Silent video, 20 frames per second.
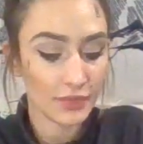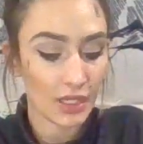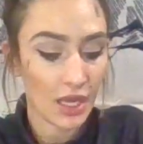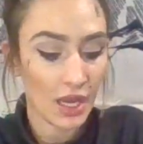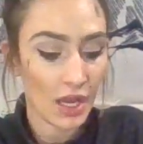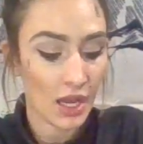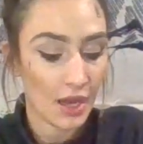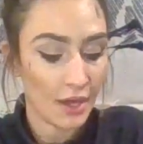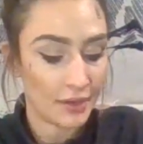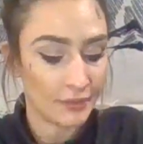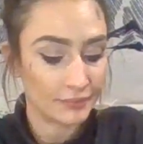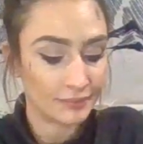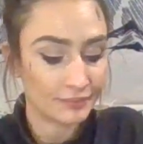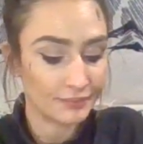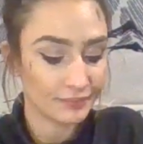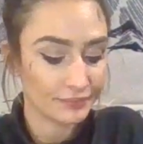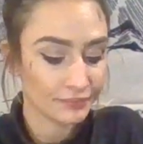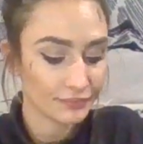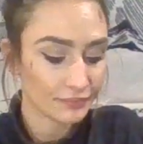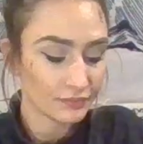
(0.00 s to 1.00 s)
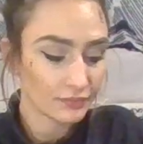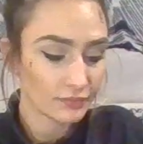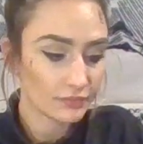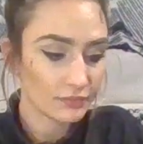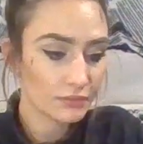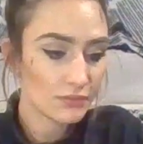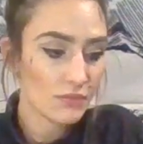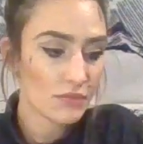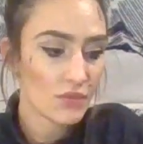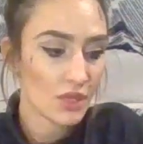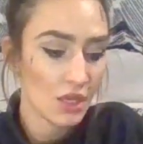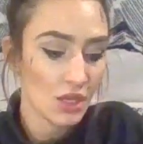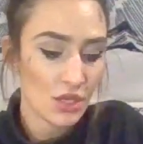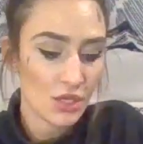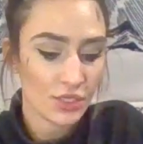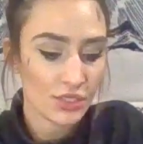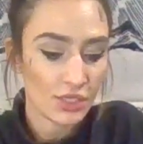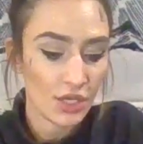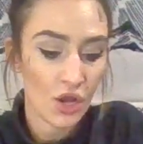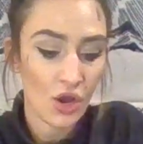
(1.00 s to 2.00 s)
Um,
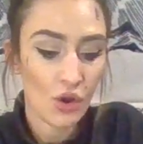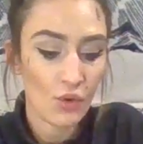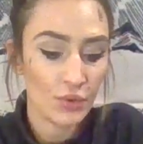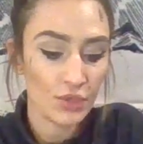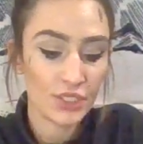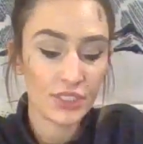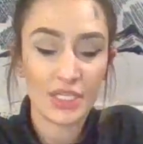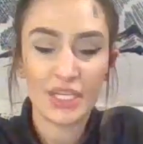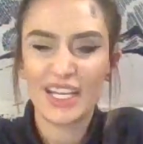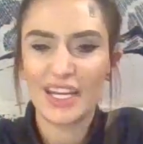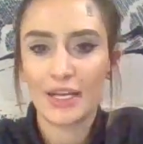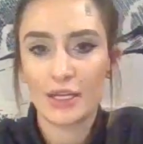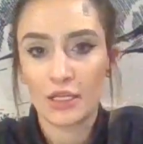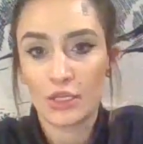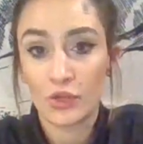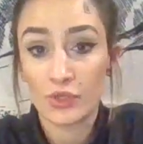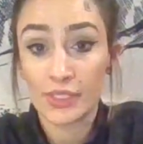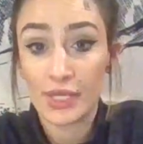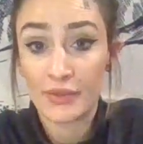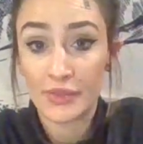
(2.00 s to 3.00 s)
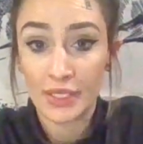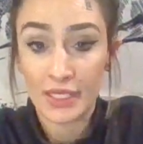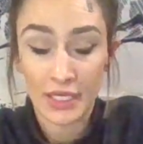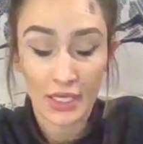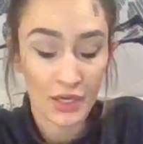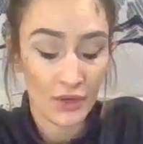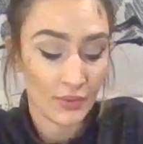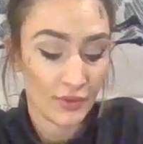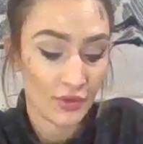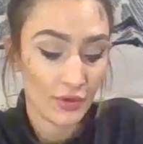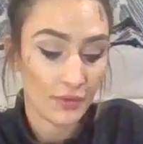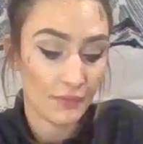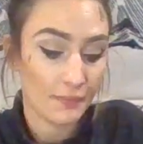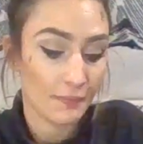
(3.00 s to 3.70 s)
so we're just going to kind of close out the year with.